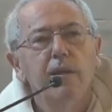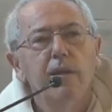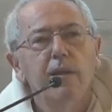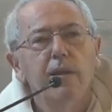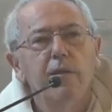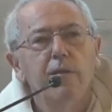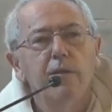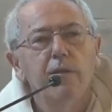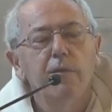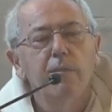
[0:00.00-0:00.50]

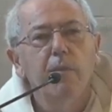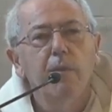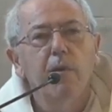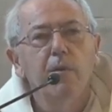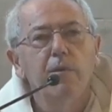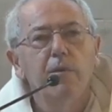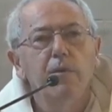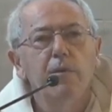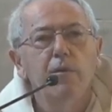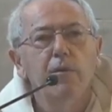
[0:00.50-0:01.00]
in
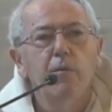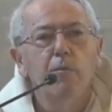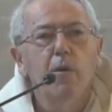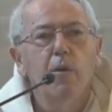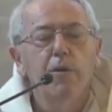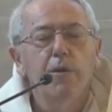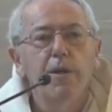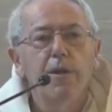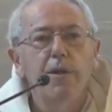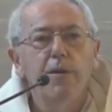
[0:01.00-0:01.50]
response to
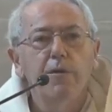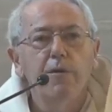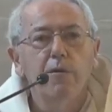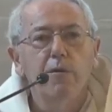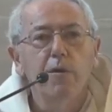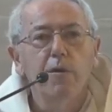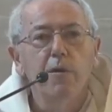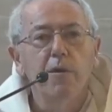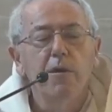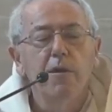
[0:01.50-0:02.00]
what he
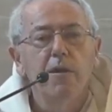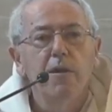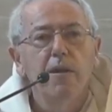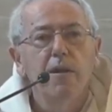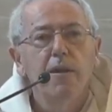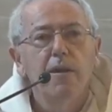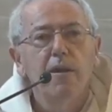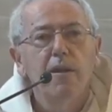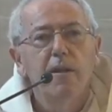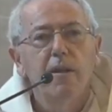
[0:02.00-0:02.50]
saw
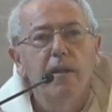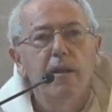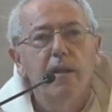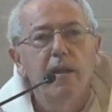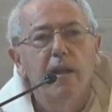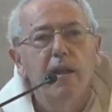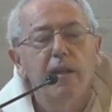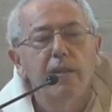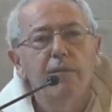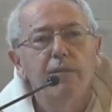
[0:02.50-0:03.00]

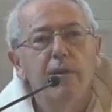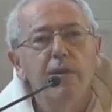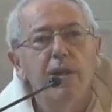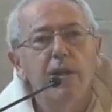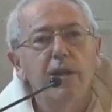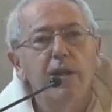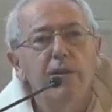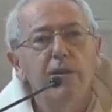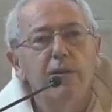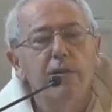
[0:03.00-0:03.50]
as the
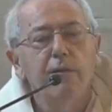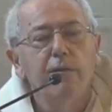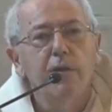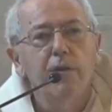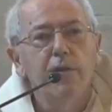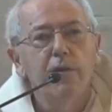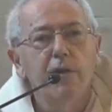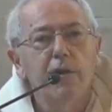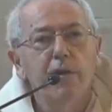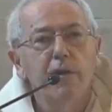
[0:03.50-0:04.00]
needs of the
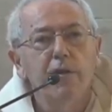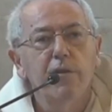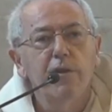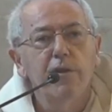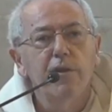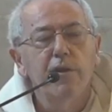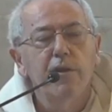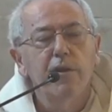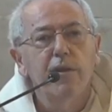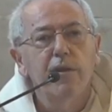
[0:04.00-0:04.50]

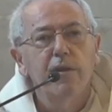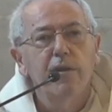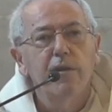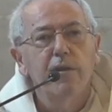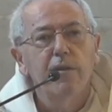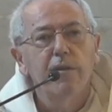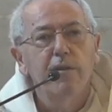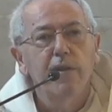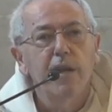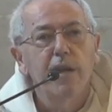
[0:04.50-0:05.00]
church
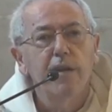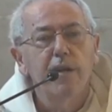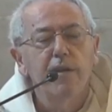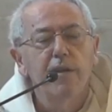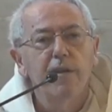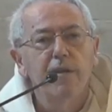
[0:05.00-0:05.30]
then.